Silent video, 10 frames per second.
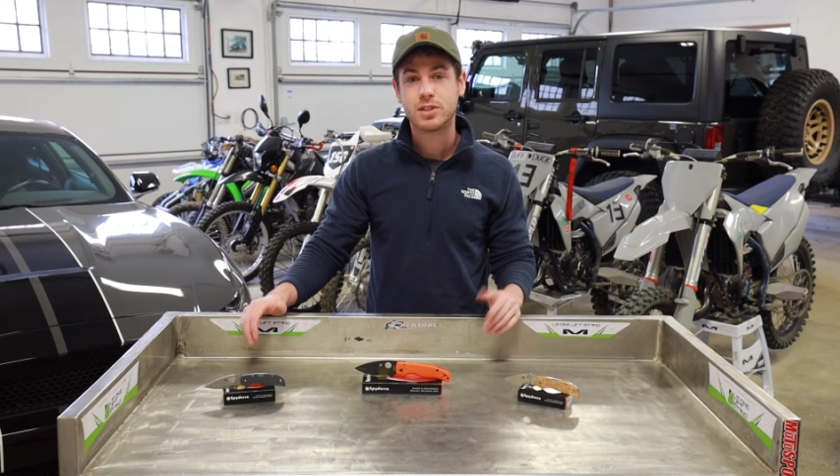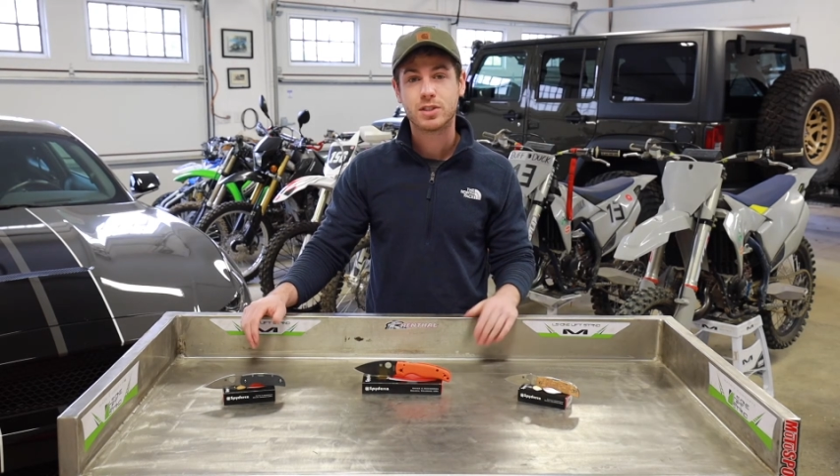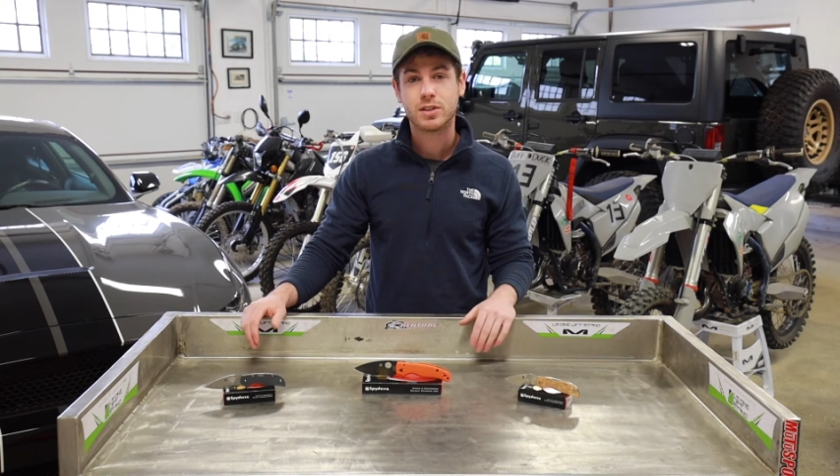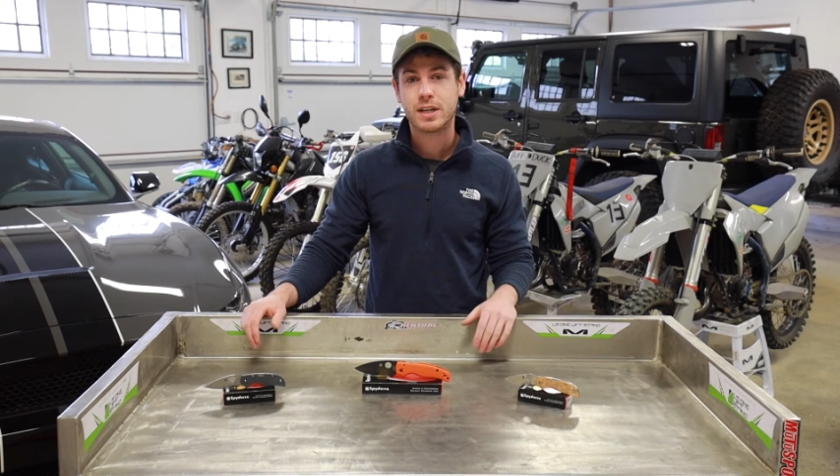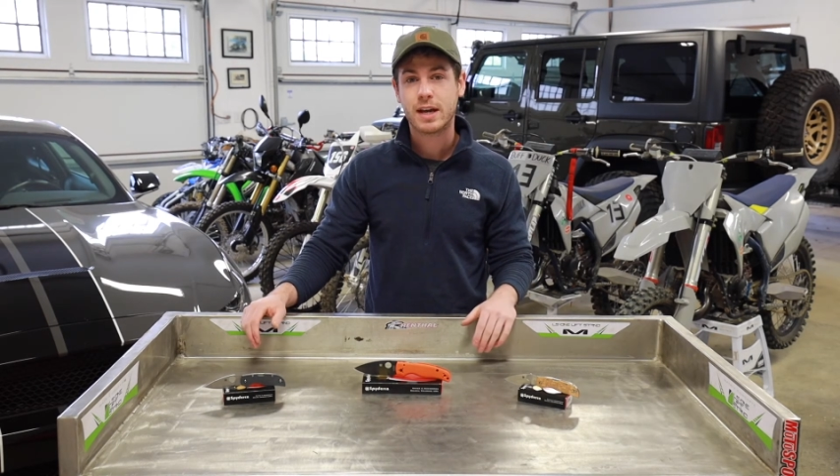in
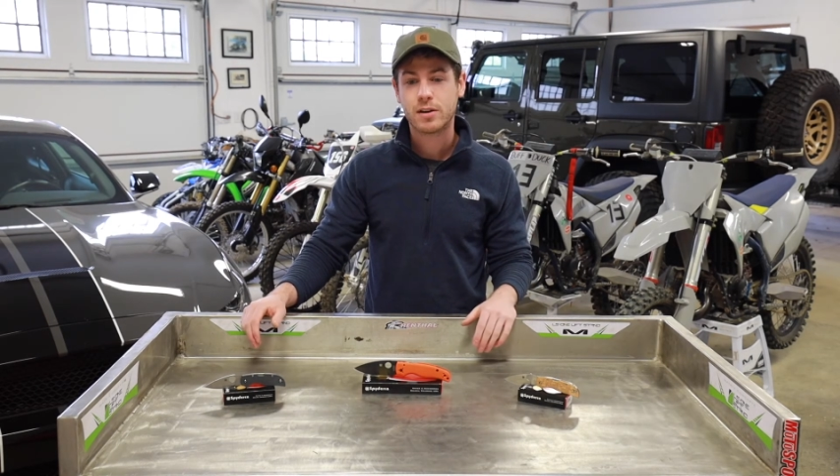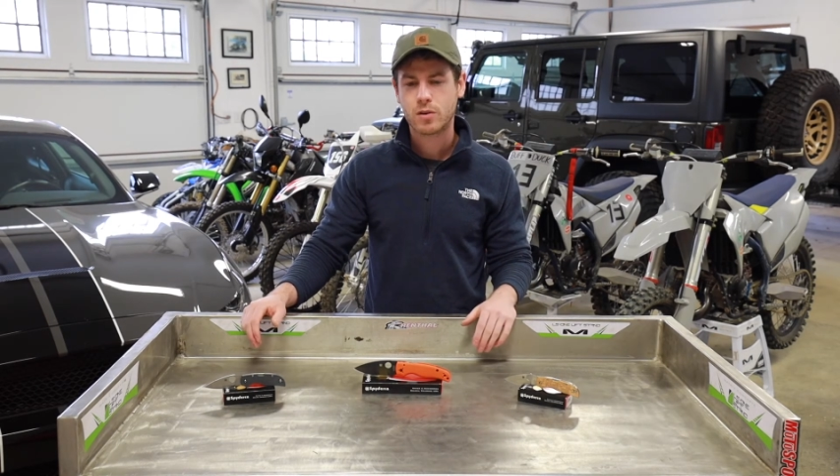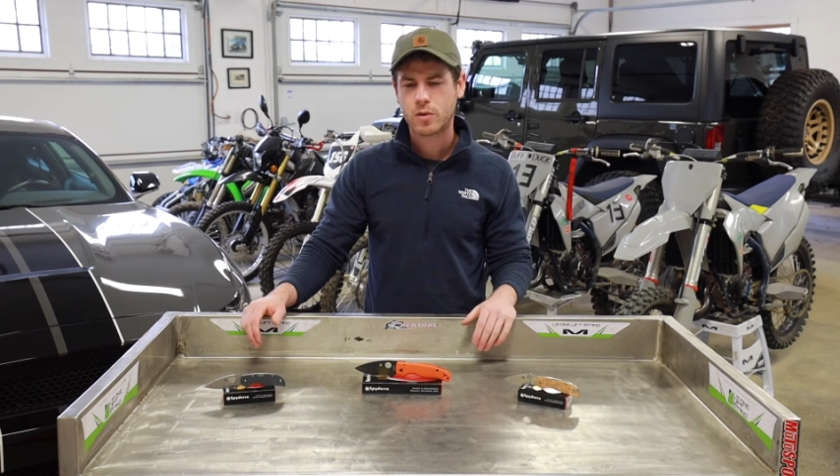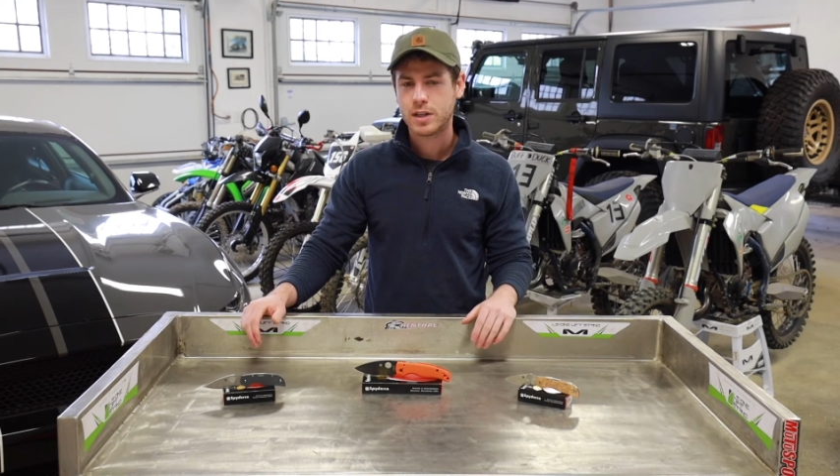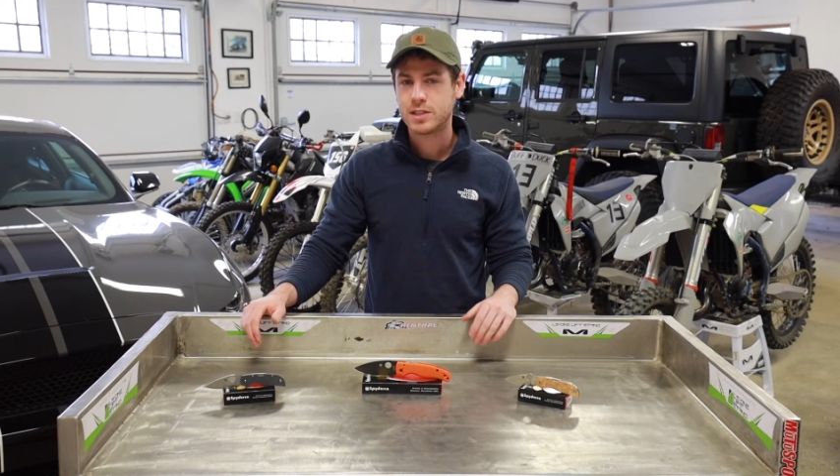certain
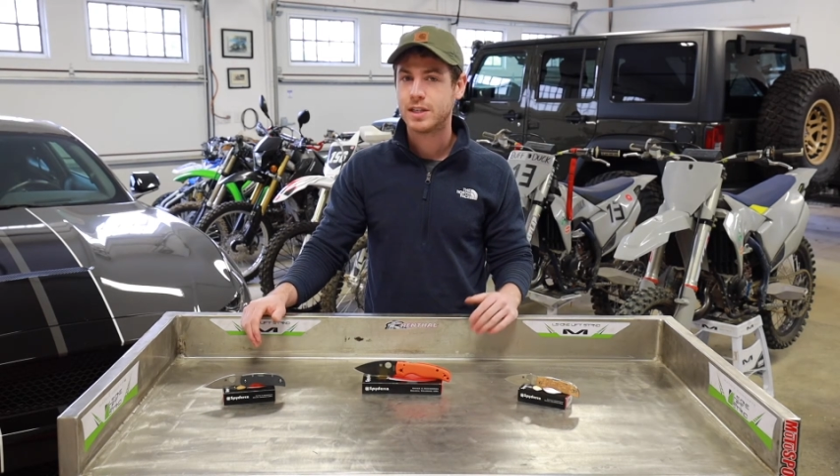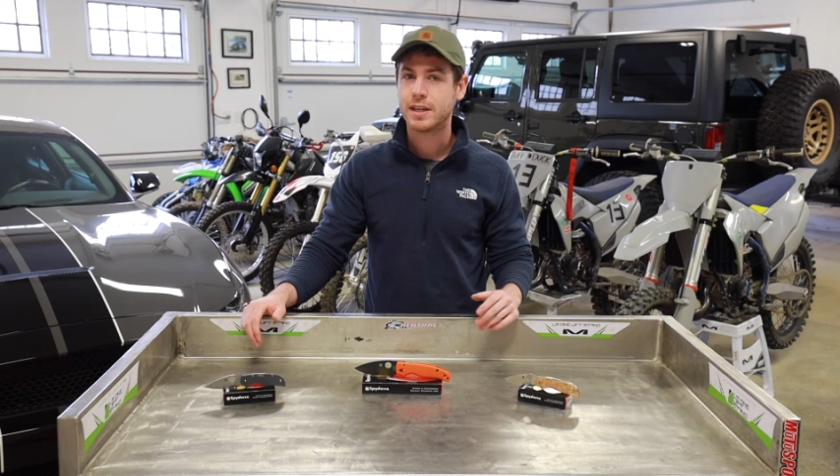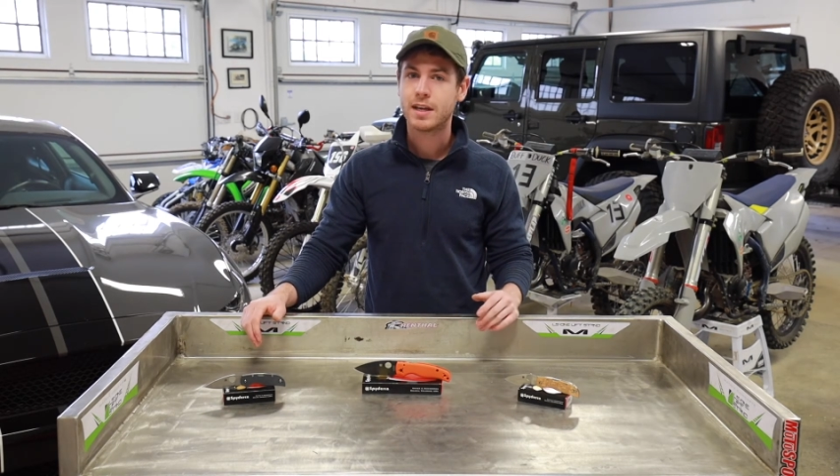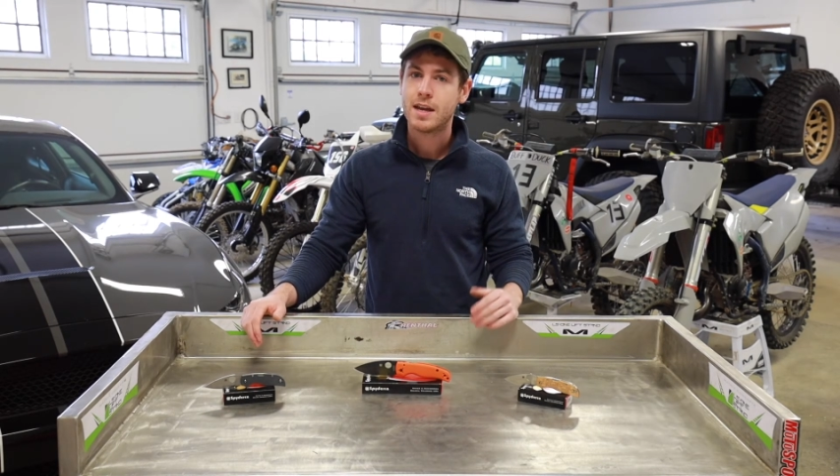categories like